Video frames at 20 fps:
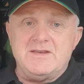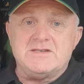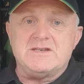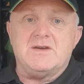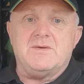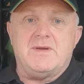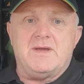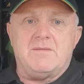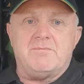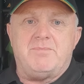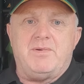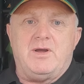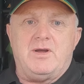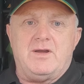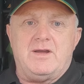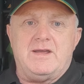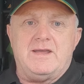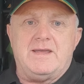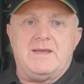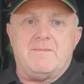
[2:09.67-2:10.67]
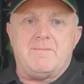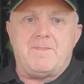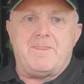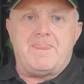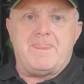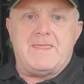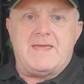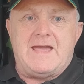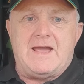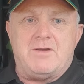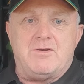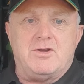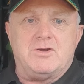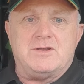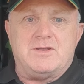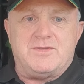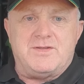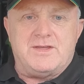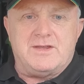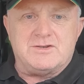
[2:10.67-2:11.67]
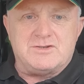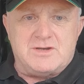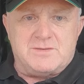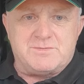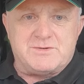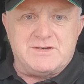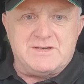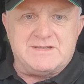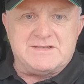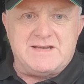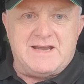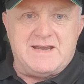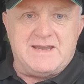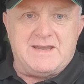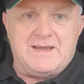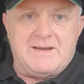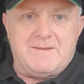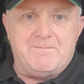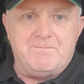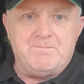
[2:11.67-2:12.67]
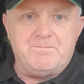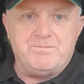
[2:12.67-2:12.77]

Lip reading: do it by how long you think the job's going to take you.